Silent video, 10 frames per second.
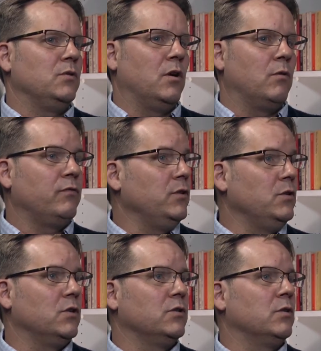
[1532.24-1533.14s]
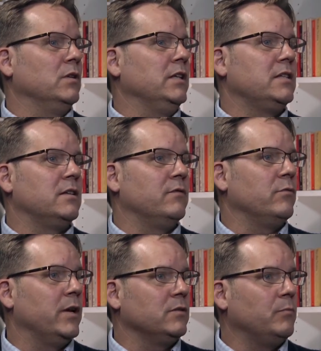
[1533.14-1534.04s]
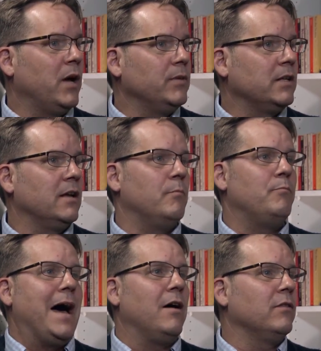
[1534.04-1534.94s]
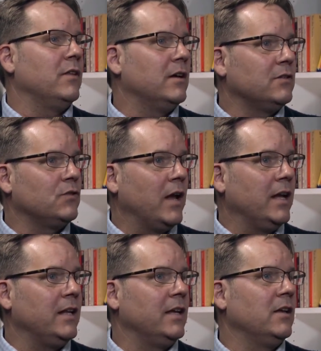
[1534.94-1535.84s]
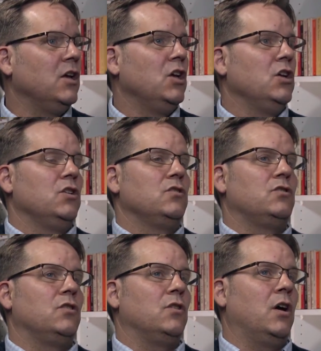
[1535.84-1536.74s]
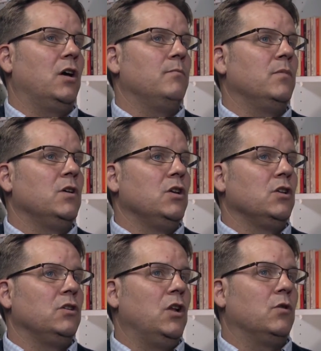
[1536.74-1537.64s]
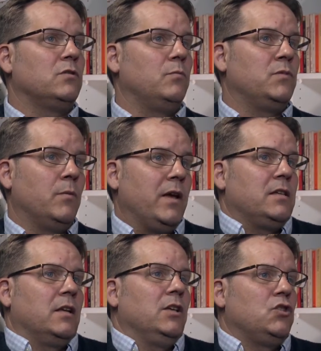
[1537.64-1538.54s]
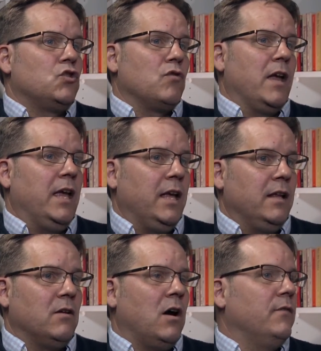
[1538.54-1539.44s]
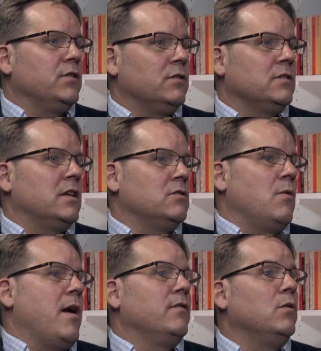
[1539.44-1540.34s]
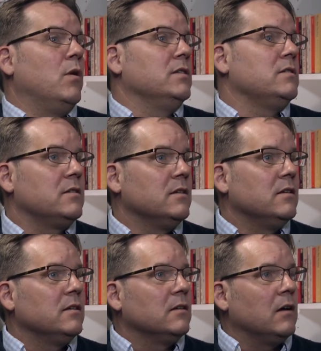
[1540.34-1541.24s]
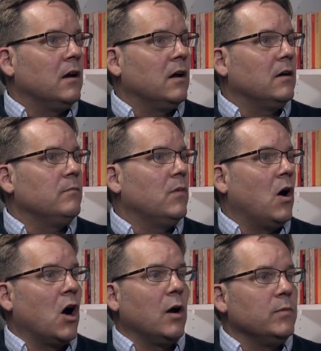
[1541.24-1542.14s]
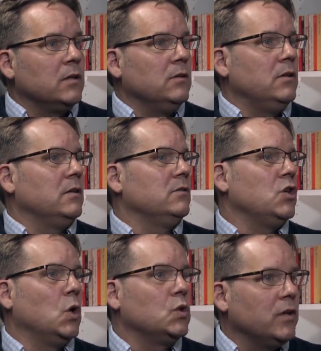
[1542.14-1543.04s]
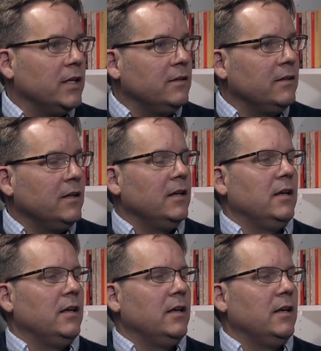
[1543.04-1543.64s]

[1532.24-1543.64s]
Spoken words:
their refusal to release information publicly about the training, to basically train officers as though everyone's armed, including children,